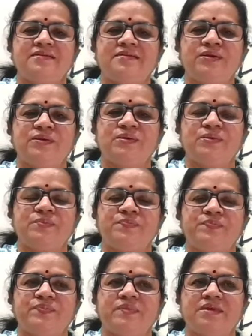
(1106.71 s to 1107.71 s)
you know,
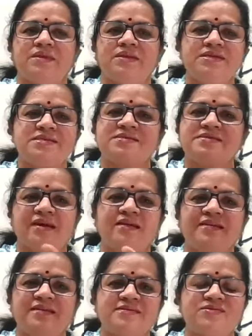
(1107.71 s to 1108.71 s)
these
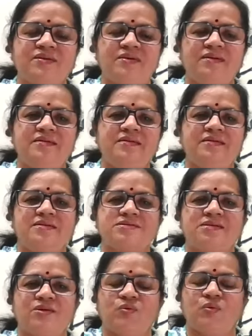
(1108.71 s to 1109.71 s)
silent areas,
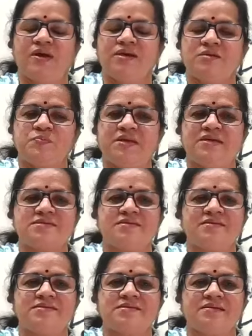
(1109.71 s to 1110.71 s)
the quiet
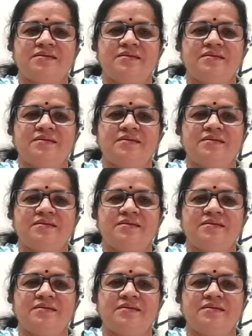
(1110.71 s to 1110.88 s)
places.